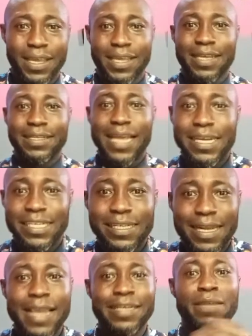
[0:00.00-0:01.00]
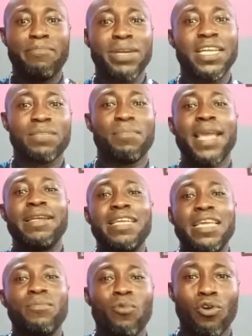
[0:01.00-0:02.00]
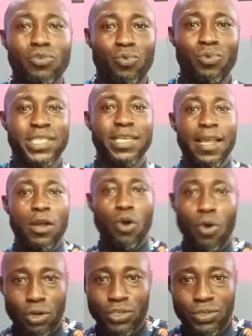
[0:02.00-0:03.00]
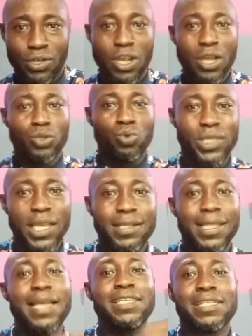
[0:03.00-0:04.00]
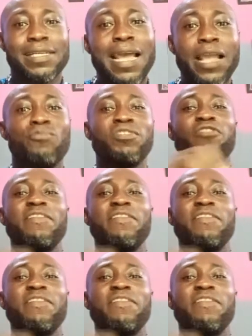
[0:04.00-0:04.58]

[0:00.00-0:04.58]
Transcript: In that shrine, they place my name on with a curse. Today, that shrine